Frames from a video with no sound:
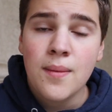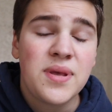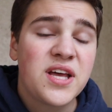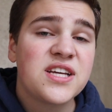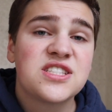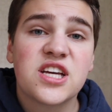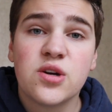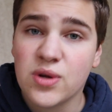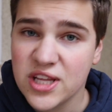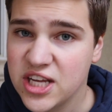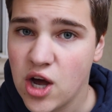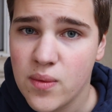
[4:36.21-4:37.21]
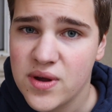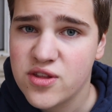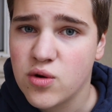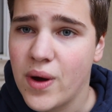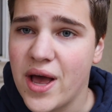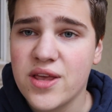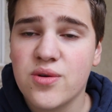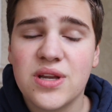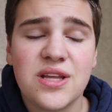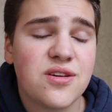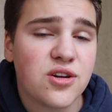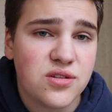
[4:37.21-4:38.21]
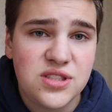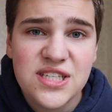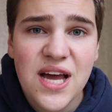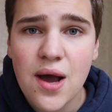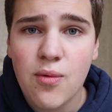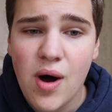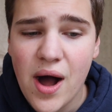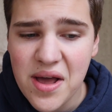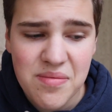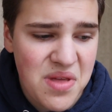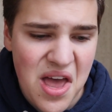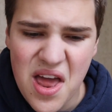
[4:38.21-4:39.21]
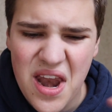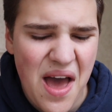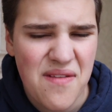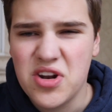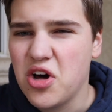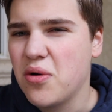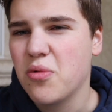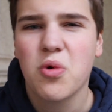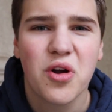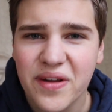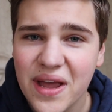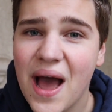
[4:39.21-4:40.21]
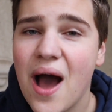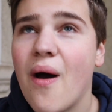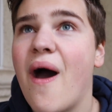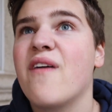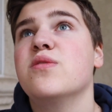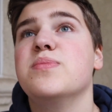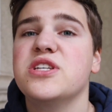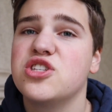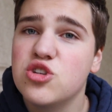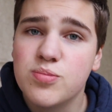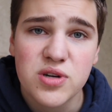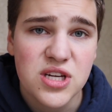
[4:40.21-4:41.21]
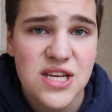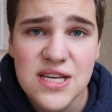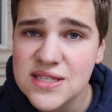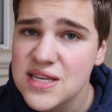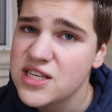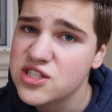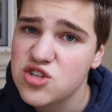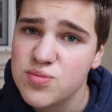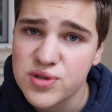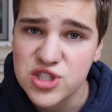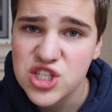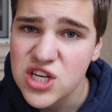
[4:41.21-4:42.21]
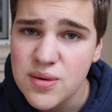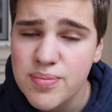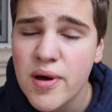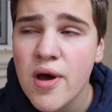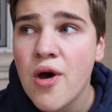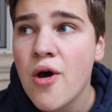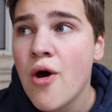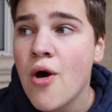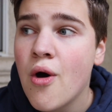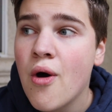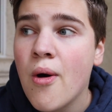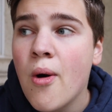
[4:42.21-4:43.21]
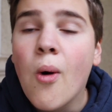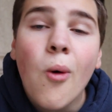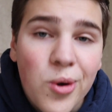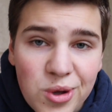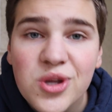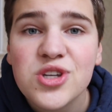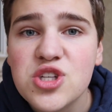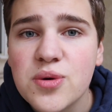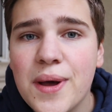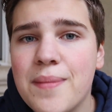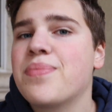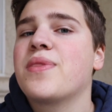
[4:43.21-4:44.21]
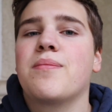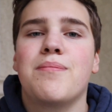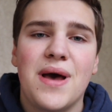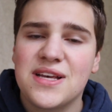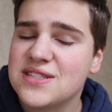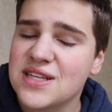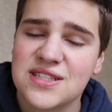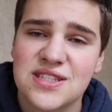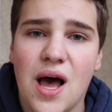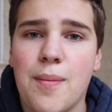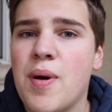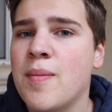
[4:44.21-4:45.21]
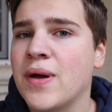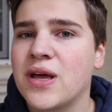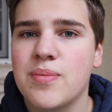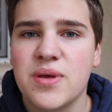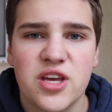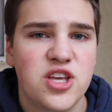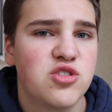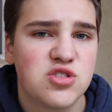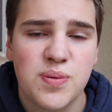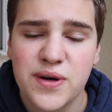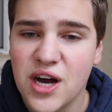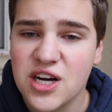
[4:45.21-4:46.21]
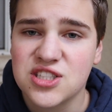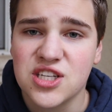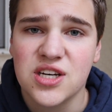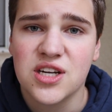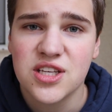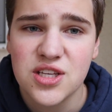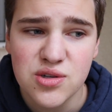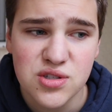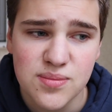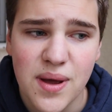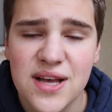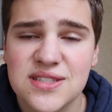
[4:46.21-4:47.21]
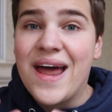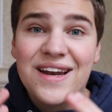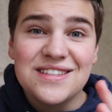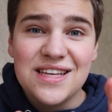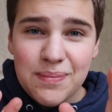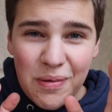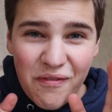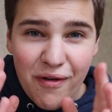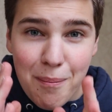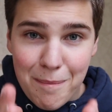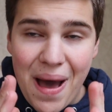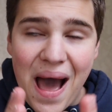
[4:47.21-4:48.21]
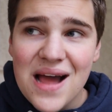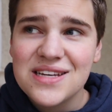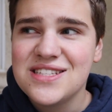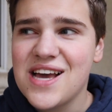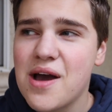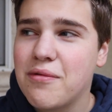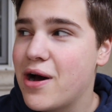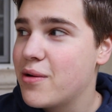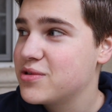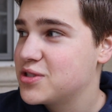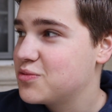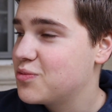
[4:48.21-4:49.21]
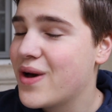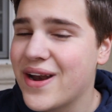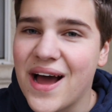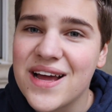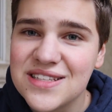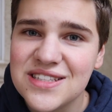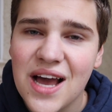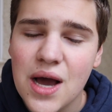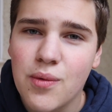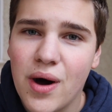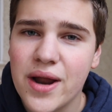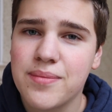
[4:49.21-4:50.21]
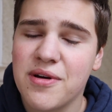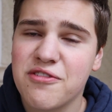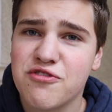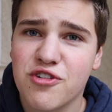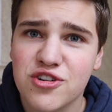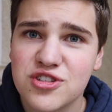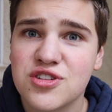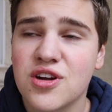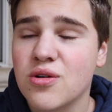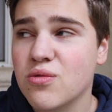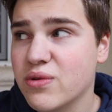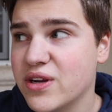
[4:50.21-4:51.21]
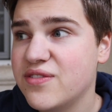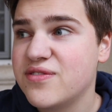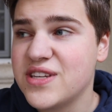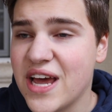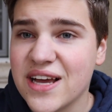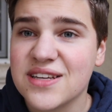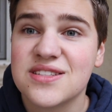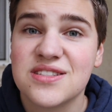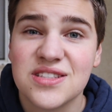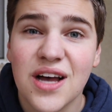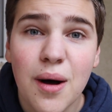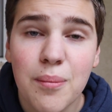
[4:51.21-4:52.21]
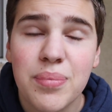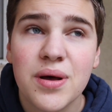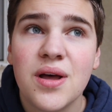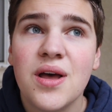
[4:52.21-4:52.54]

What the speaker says: Because it can really go either way. You can either DIY and have it all work out, have it be super easy and super cheap, or you can do it, mess things up, make it be a huge production, a huge mess. An example of a bad DIY was when I DIY'd my first reef tank sump.